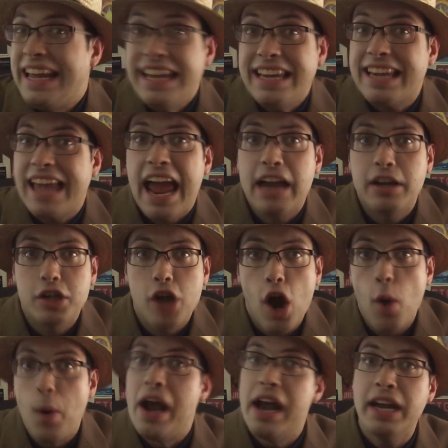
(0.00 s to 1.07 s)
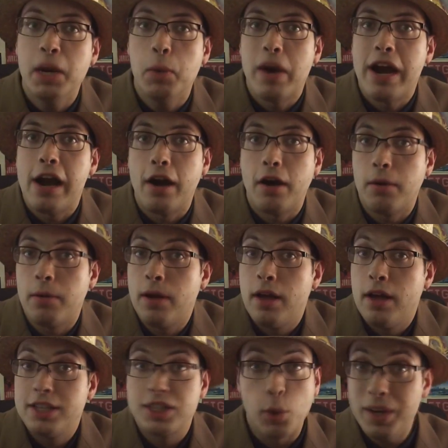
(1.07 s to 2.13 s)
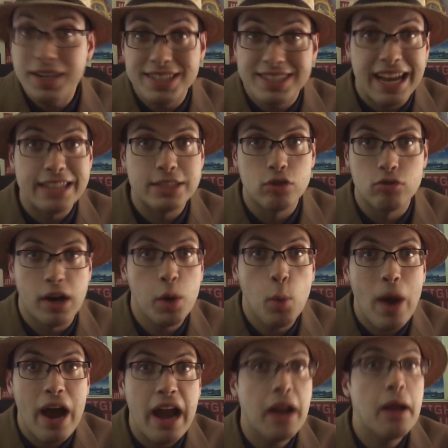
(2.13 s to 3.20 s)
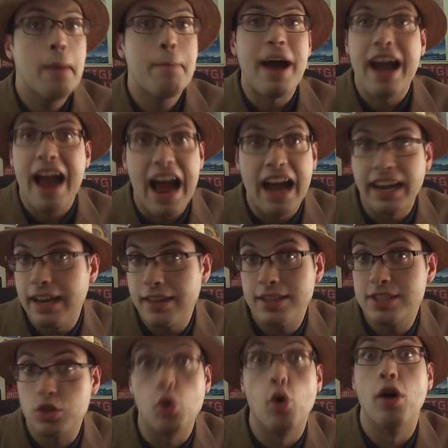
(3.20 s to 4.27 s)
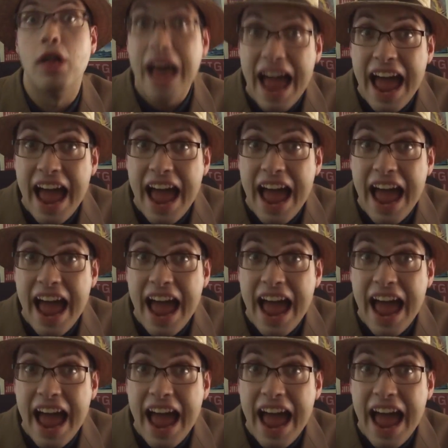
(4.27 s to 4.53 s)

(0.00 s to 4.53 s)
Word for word: He can't go anywhere. So he decides to run away by hiding in the school